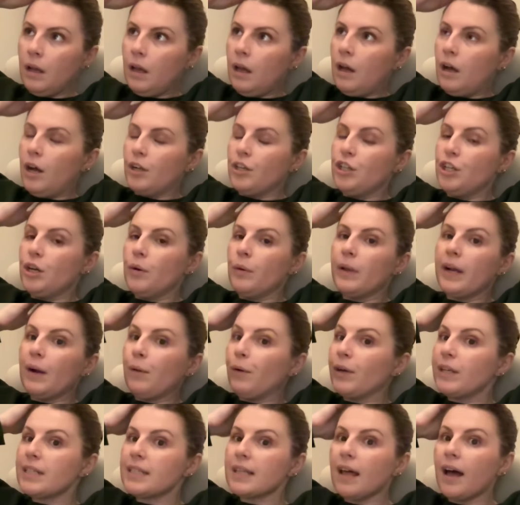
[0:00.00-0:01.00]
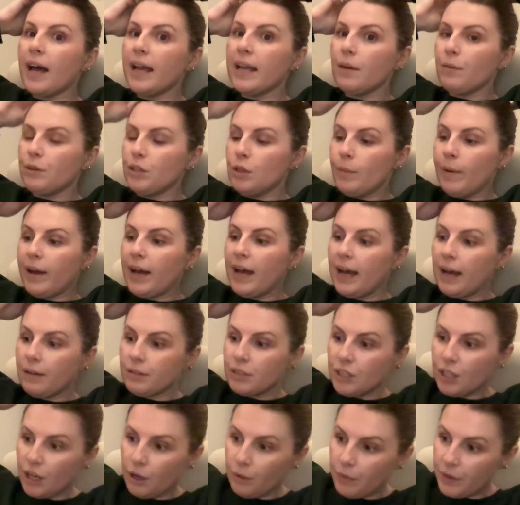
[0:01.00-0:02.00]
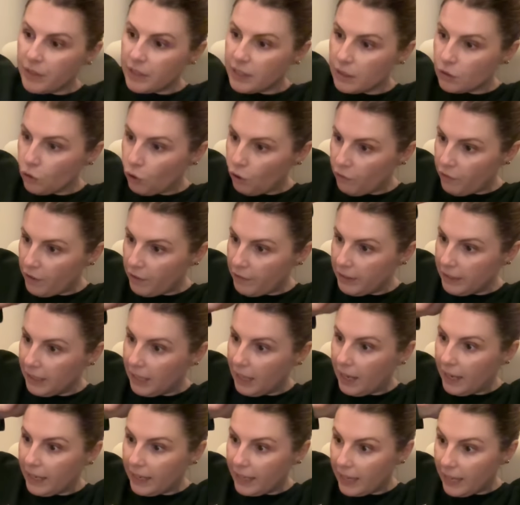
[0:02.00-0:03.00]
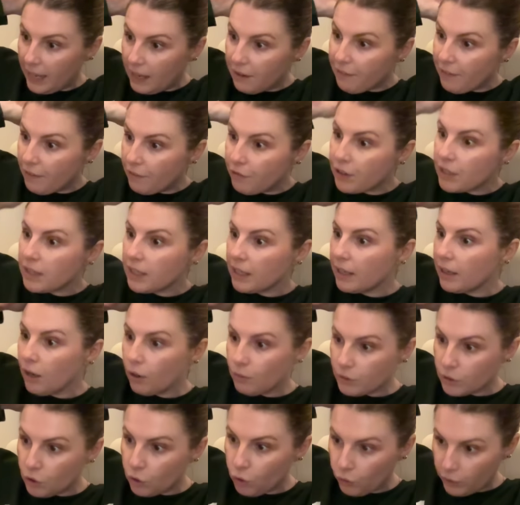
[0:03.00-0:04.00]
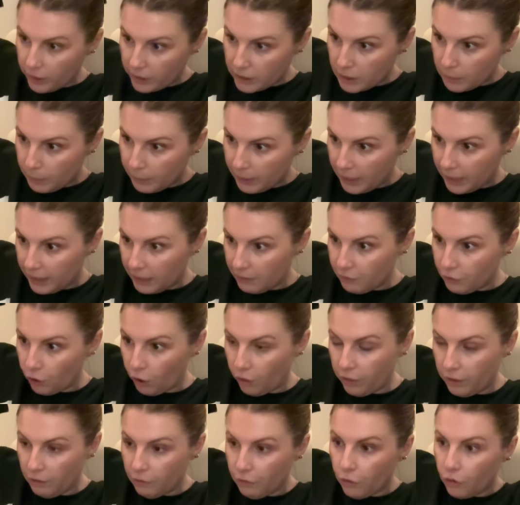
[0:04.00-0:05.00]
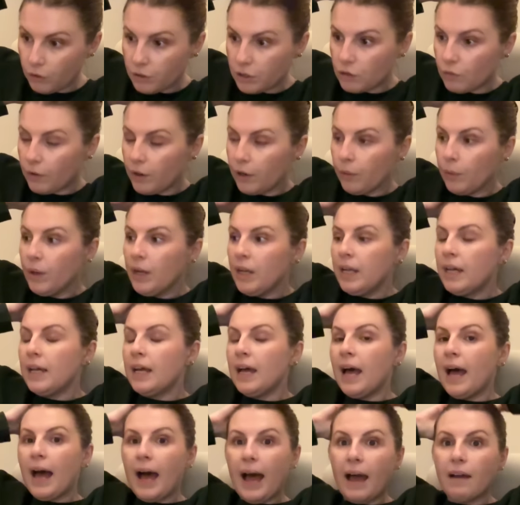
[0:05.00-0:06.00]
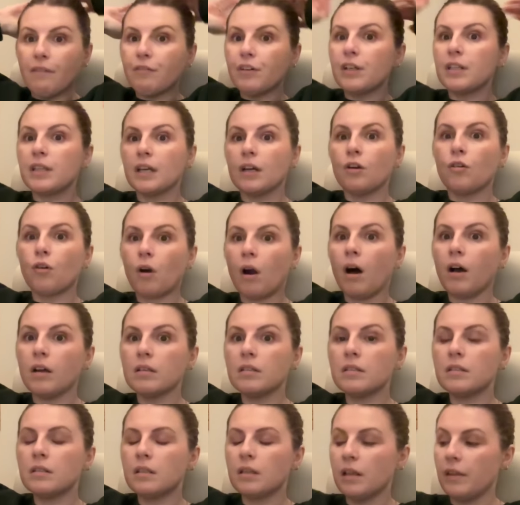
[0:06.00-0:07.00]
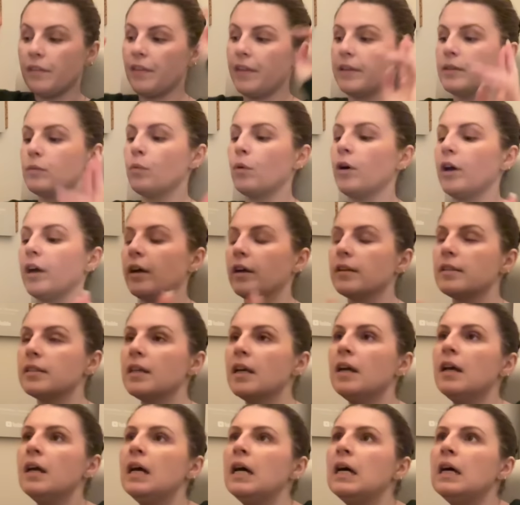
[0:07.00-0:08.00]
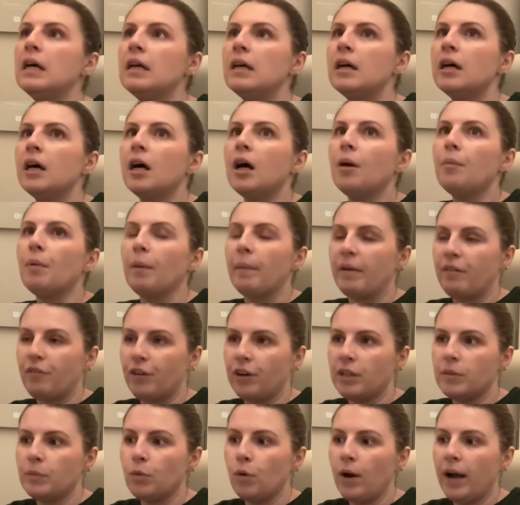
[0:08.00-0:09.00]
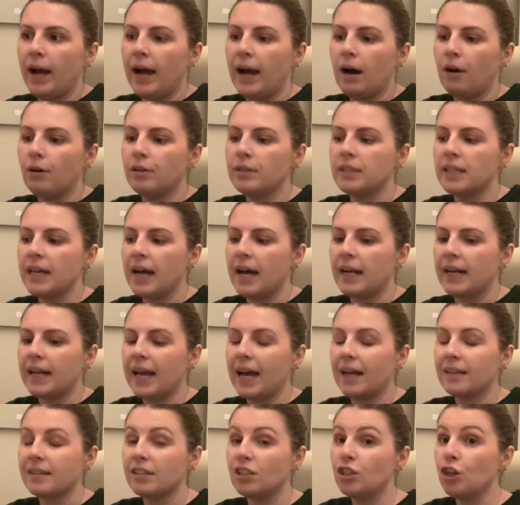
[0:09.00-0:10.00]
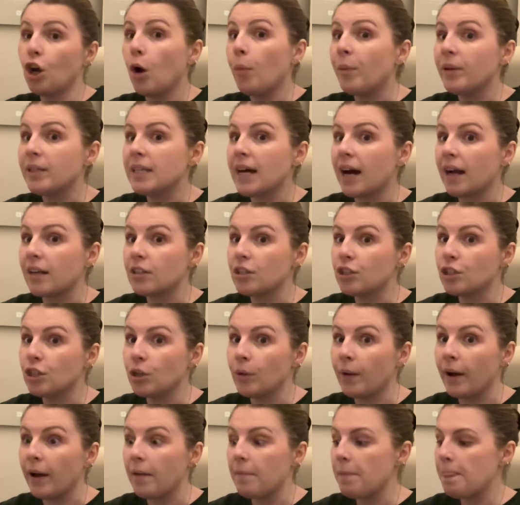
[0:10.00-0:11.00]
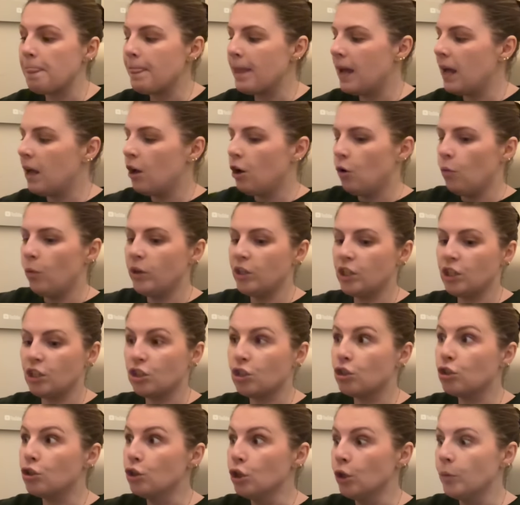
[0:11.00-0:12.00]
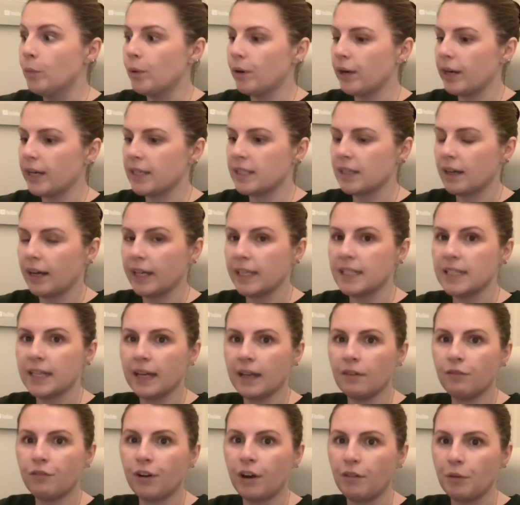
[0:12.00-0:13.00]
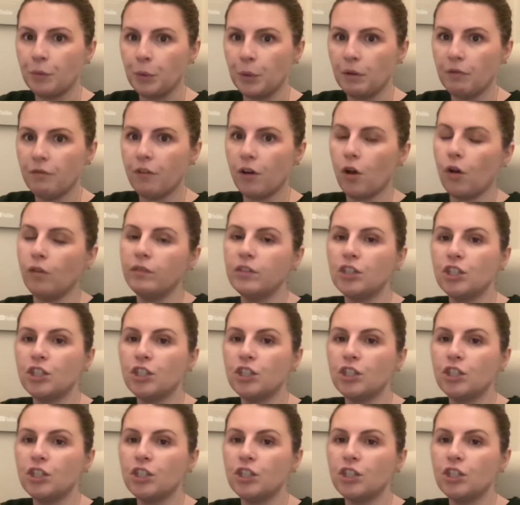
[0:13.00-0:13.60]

And you know what it's like when you buy a house, you know, this is all very like, if everything goes according to plan, if nothing falls through, everything crossed, that this works. But my friend has bought a house and it has a shop attached to it, which is super exciting for everyone involved.